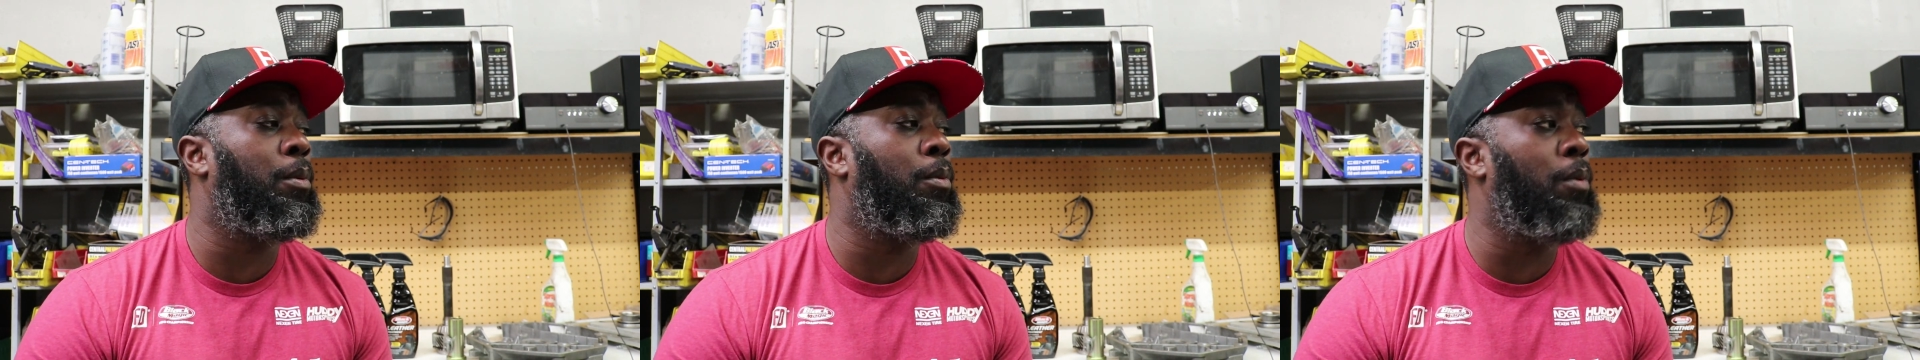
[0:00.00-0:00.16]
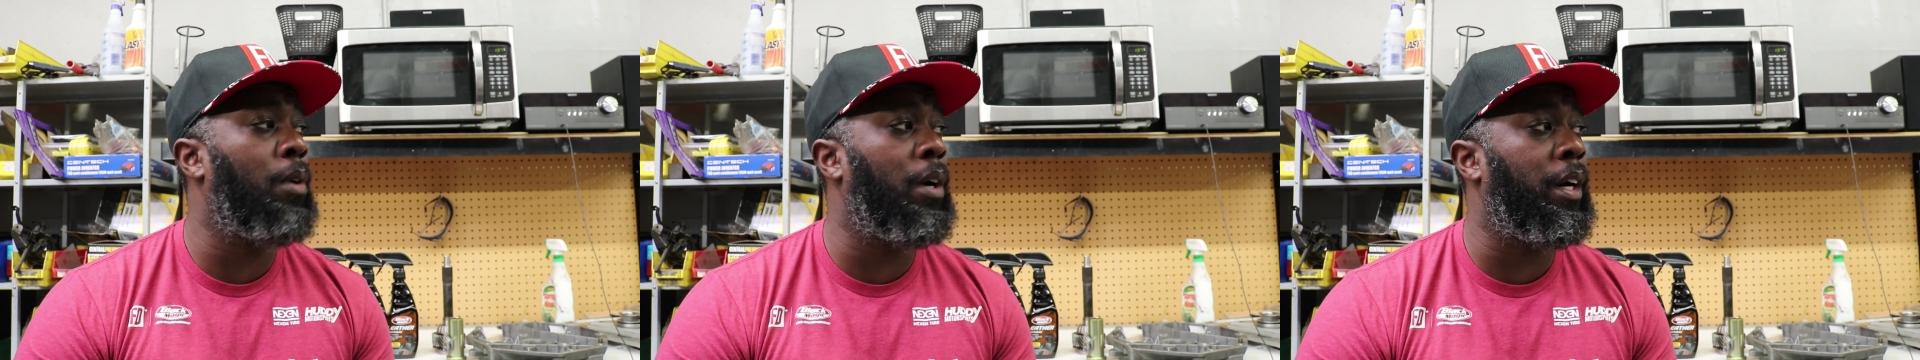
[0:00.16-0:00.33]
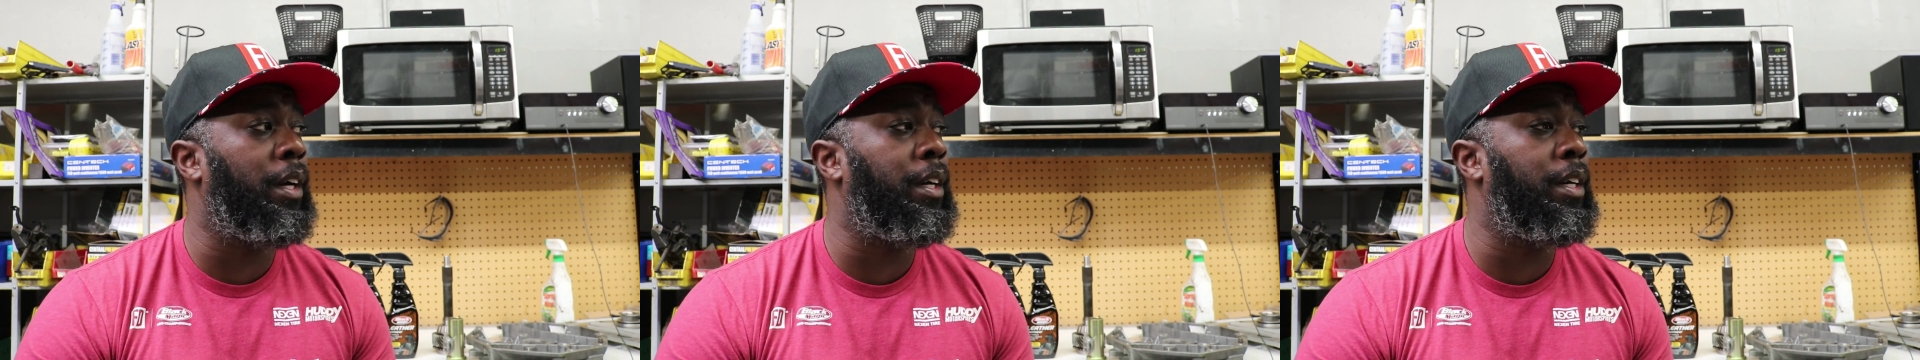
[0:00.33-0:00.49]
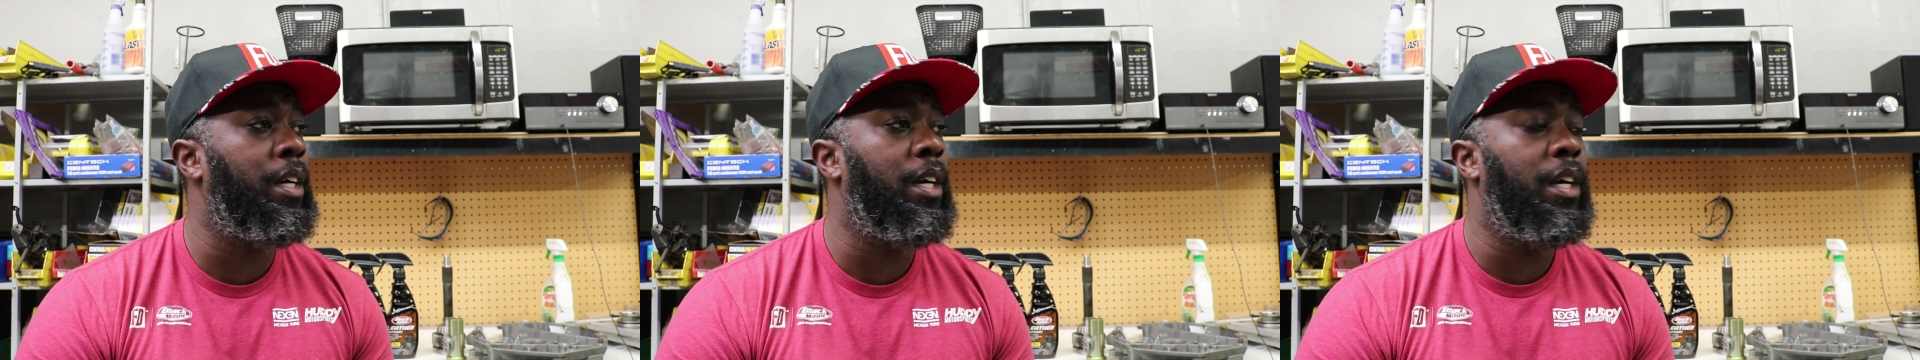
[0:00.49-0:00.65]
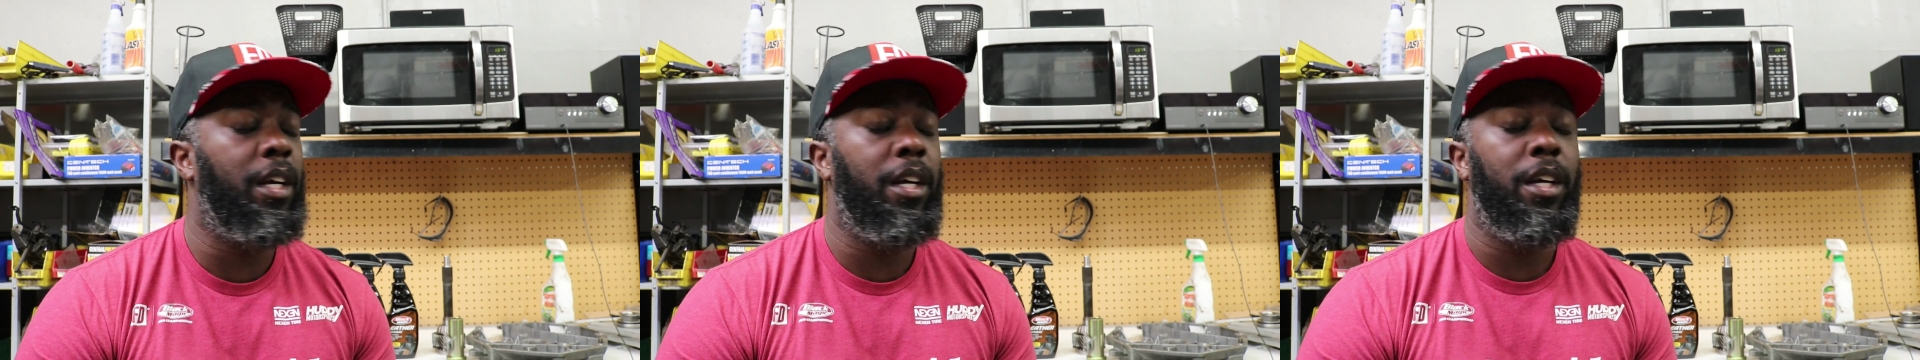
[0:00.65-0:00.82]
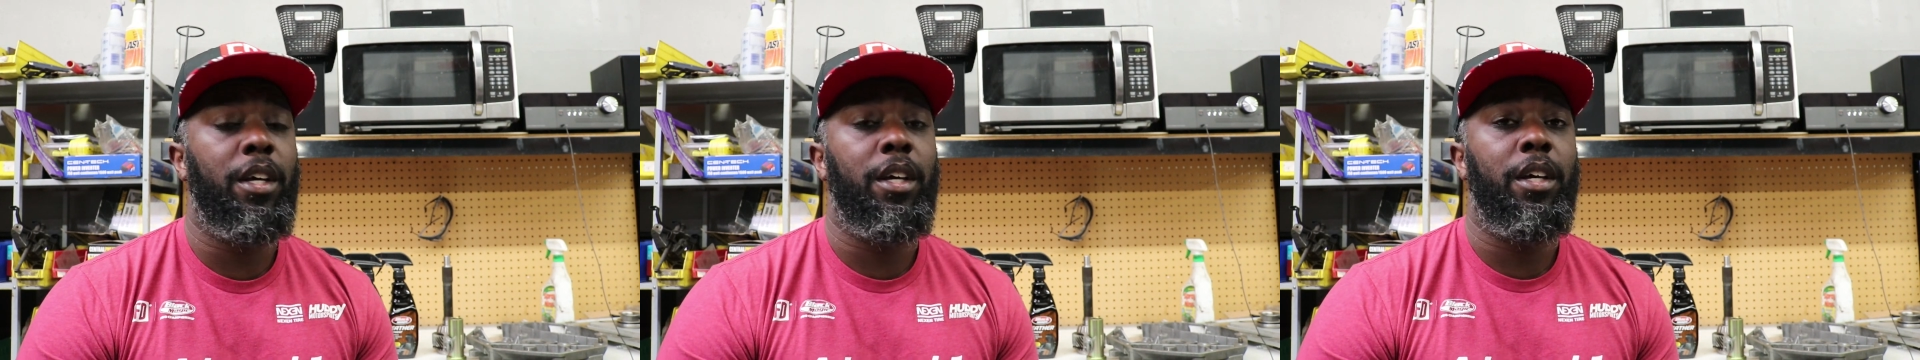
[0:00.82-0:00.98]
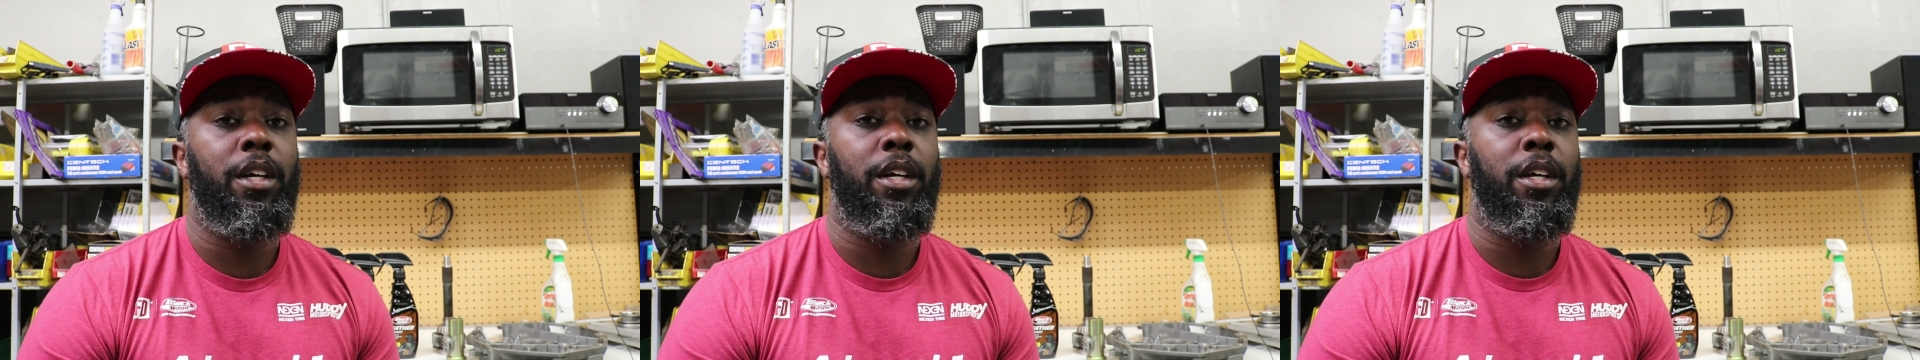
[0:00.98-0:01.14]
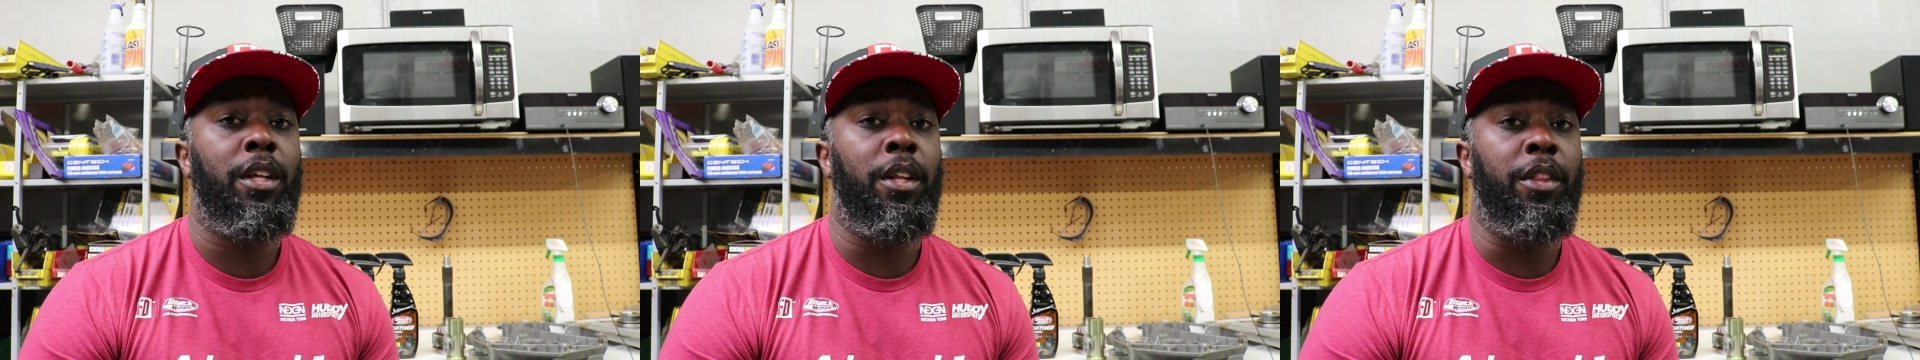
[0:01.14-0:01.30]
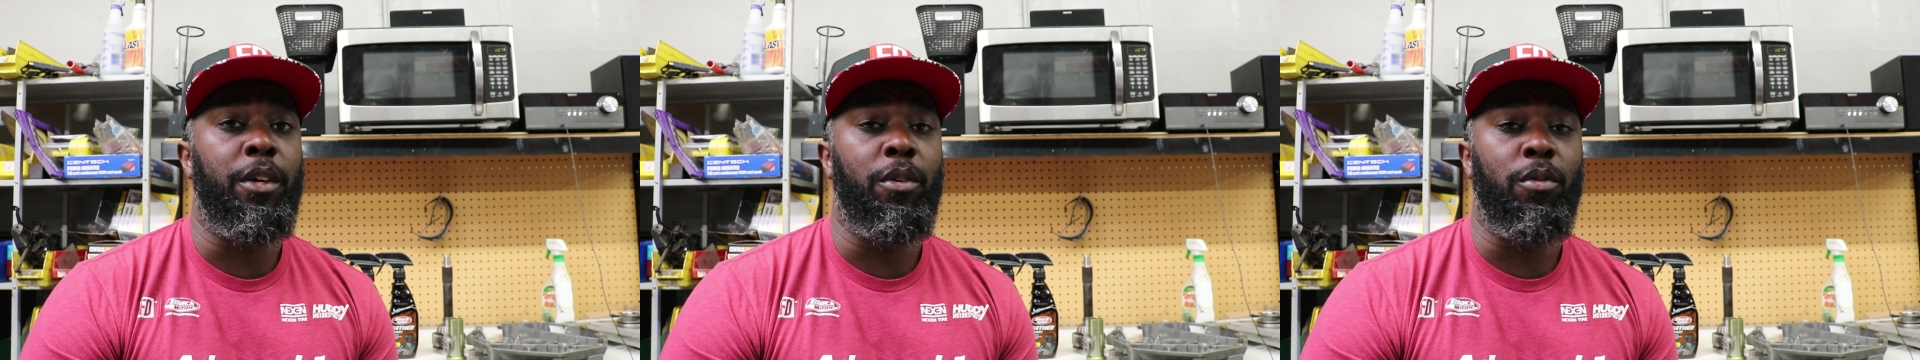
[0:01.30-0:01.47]
one,
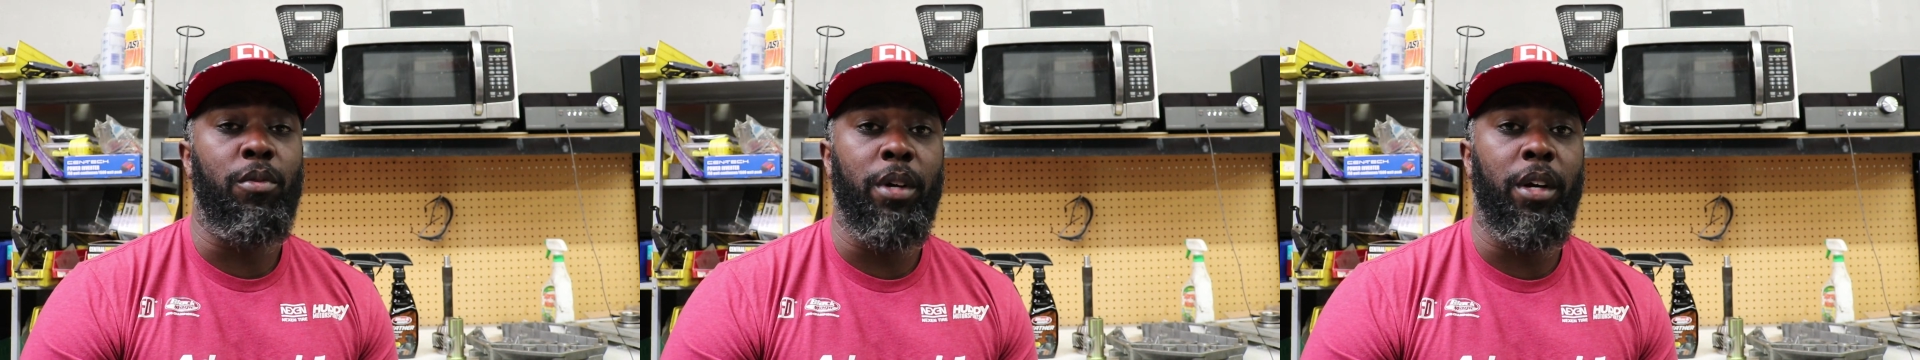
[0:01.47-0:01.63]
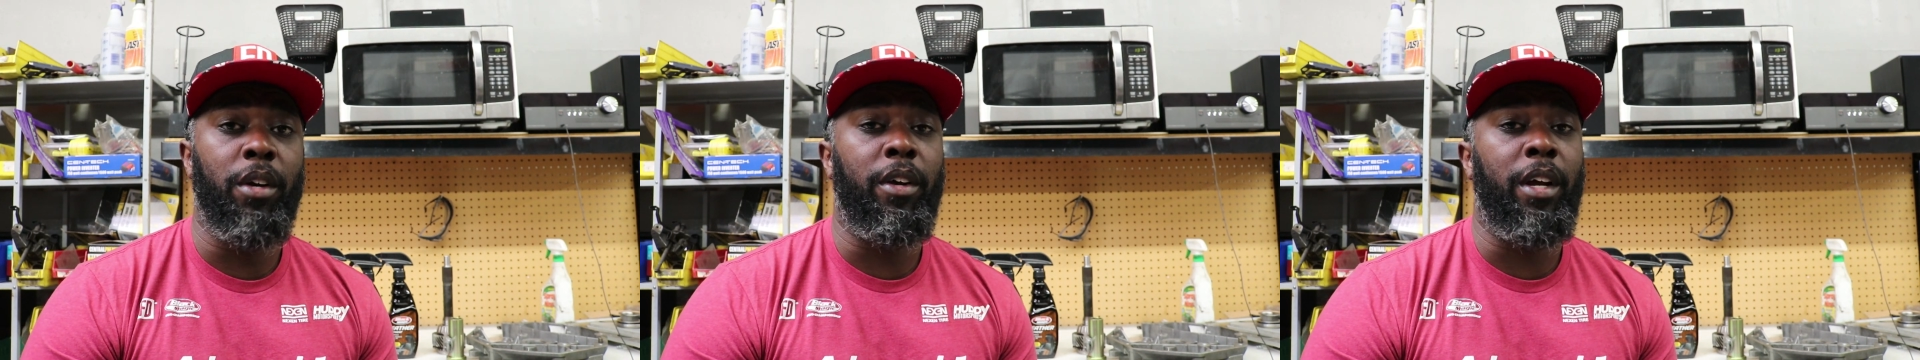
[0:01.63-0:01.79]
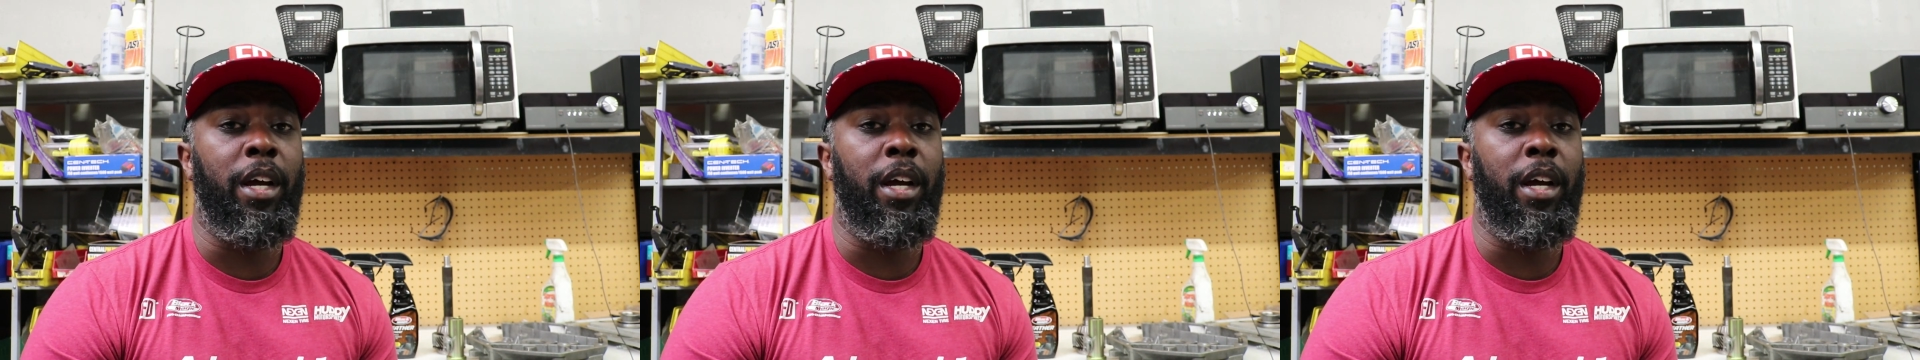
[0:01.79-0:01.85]
the rear